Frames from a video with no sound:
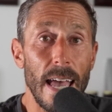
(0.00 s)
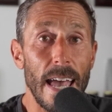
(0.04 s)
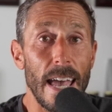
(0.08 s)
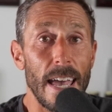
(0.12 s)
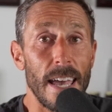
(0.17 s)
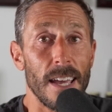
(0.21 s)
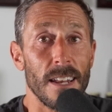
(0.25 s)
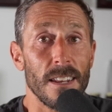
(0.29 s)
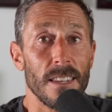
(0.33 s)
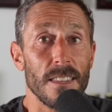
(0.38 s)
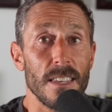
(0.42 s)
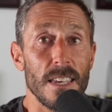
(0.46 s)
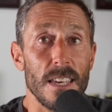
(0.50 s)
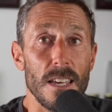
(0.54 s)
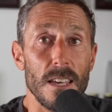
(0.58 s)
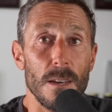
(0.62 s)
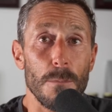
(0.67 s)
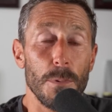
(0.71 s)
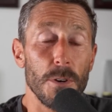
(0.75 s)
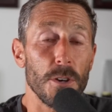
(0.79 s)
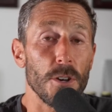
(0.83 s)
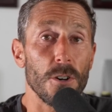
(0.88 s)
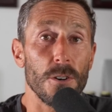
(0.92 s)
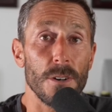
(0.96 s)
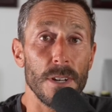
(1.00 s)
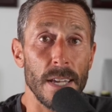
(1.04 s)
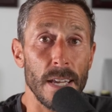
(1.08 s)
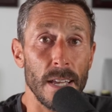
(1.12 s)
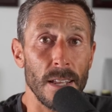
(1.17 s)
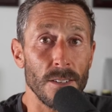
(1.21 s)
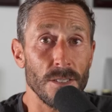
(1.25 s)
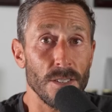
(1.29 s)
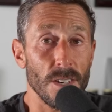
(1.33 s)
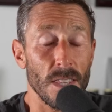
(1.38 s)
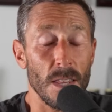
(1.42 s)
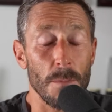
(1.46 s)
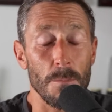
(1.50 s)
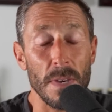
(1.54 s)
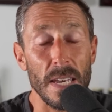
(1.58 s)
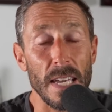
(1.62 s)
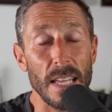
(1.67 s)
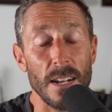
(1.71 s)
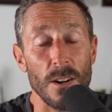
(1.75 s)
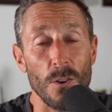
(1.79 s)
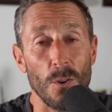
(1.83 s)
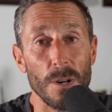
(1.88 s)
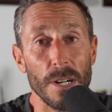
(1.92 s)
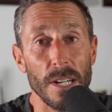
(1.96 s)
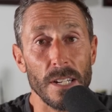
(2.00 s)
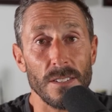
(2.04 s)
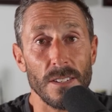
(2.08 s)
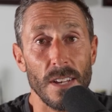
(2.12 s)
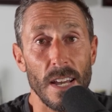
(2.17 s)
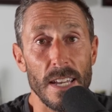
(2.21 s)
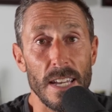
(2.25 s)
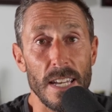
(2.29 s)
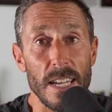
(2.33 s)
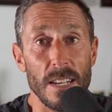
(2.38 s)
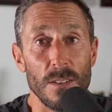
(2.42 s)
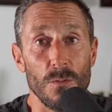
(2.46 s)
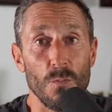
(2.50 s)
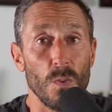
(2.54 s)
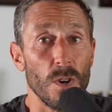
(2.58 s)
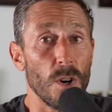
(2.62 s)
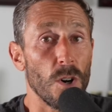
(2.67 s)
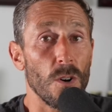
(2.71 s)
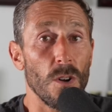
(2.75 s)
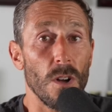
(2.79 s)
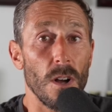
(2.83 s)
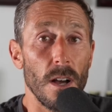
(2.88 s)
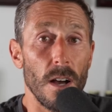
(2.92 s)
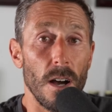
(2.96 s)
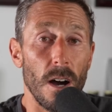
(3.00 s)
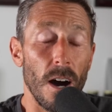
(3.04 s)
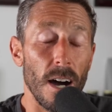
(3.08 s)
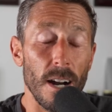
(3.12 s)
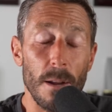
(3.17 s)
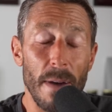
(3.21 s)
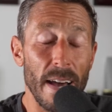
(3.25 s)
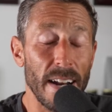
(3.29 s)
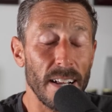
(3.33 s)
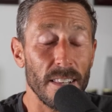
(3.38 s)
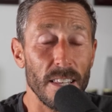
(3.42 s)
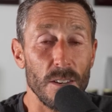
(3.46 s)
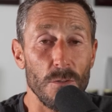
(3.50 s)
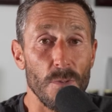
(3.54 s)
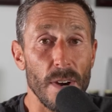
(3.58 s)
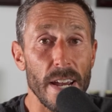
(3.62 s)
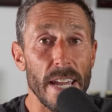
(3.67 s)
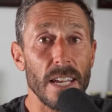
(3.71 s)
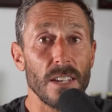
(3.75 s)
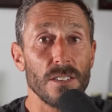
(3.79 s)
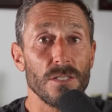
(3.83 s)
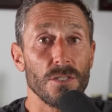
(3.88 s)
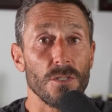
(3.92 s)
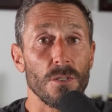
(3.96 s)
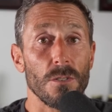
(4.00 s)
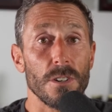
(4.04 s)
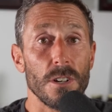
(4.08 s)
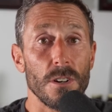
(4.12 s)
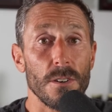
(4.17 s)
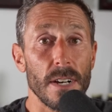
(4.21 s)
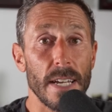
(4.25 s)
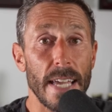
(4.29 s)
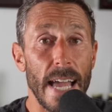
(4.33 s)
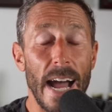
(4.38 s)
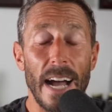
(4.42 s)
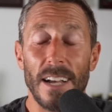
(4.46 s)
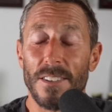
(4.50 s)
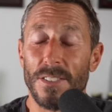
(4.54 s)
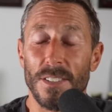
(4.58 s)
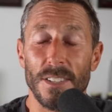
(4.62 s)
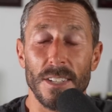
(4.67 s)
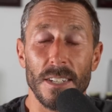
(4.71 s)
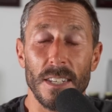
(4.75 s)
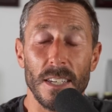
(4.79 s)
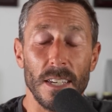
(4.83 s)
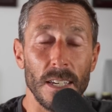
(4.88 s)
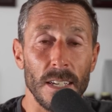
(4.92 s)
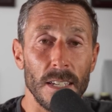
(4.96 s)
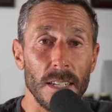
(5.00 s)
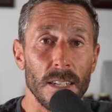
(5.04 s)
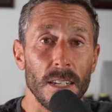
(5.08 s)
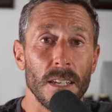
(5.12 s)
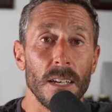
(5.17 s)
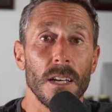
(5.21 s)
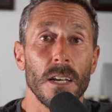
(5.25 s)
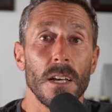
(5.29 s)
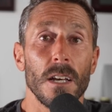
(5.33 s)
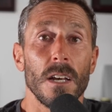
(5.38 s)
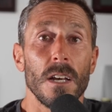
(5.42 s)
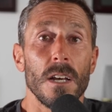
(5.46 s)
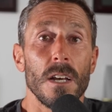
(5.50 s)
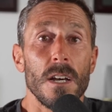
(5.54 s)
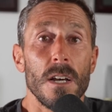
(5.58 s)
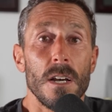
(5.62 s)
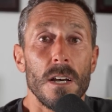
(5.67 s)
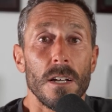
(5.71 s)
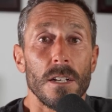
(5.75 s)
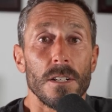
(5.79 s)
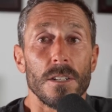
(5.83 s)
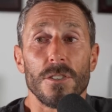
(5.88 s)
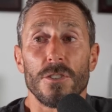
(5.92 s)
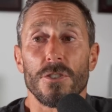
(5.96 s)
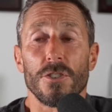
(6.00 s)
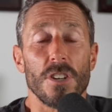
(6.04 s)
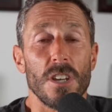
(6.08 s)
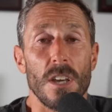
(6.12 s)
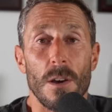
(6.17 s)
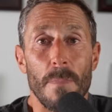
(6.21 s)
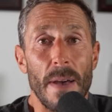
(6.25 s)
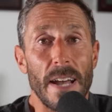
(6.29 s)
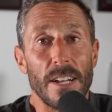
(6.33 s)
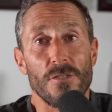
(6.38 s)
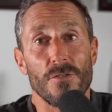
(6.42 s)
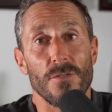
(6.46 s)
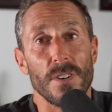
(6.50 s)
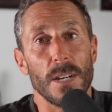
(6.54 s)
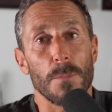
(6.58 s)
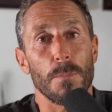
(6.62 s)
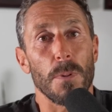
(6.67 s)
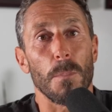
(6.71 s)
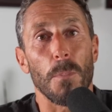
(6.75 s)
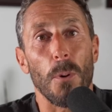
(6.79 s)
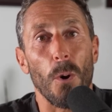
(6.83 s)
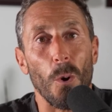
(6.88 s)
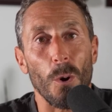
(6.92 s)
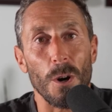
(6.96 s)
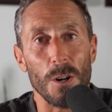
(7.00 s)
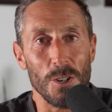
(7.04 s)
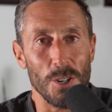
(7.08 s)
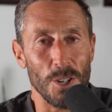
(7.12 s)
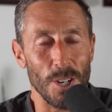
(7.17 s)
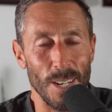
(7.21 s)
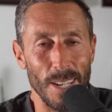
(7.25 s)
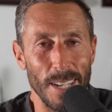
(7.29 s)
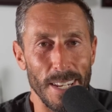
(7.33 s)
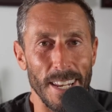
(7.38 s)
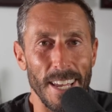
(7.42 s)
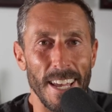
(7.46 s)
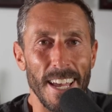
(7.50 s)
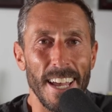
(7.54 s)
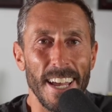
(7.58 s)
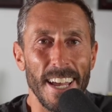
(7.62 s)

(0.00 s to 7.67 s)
And the purines in the meat and organs I eat will automatically raise your uric acid in geometric proportion